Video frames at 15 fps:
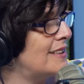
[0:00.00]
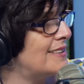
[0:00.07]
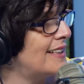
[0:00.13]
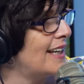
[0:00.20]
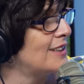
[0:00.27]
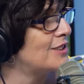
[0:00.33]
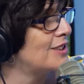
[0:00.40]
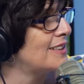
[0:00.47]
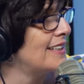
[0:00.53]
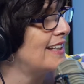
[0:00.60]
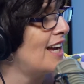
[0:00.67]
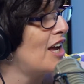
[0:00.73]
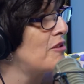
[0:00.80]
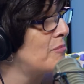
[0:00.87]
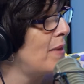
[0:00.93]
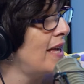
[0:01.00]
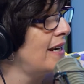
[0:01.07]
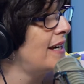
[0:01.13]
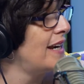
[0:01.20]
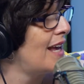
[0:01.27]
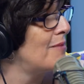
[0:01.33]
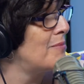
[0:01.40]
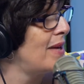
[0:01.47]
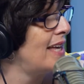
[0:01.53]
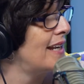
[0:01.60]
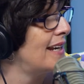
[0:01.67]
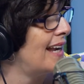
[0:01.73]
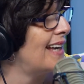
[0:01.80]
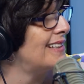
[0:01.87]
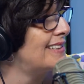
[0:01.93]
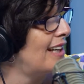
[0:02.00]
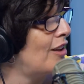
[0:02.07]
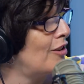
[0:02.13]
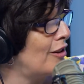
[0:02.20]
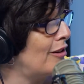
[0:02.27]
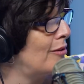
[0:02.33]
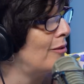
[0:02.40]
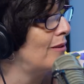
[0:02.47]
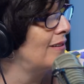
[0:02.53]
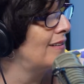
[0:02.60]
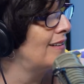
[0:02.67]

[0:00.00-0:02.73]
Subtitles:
is actually amen and amen, I tell you,